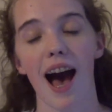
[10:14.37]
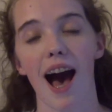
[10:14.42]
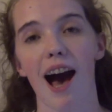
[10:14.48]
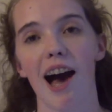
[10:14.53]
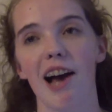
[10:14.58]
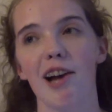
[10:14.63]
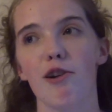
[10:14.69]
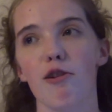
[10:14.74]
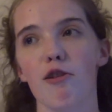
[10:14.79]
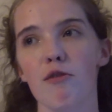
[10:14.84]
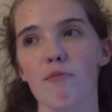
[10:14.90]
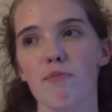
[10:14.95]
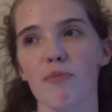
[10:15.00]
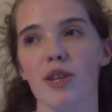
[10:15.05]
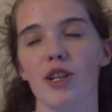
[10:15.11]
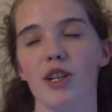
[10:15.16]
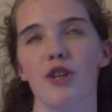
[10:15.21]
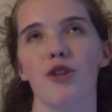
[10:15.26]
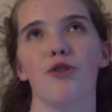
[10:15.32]
I hope
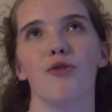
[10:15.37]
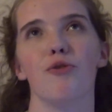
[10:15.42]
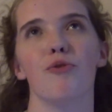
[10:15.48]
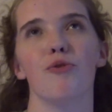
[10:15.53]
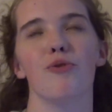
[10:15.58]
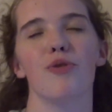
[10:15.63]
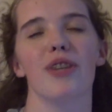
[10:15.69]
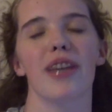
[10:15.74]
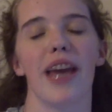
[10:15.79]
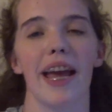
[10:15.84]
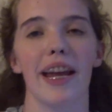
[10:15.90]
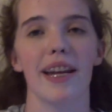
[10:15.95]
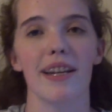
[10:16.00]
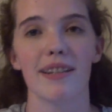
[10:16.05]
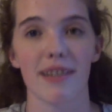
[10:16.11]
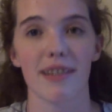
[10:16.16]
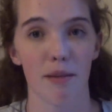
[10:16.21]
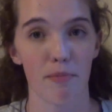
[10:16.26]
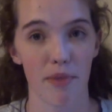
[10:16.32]
that you
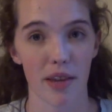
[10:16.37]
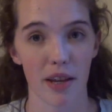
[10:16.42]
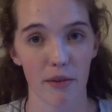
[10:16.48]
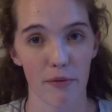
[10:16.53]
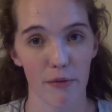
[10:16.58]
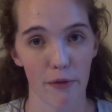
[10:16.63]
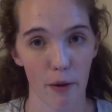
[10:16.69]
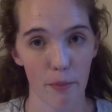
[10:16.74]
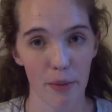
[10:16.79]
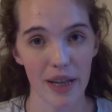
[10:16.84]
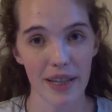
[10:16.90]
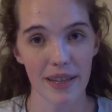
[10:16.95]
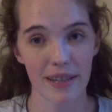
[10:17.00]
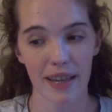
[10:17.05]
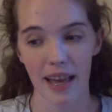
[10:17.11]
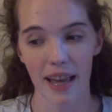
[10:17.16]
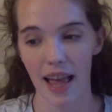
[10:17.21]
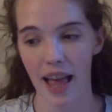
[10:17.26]
gained something from it.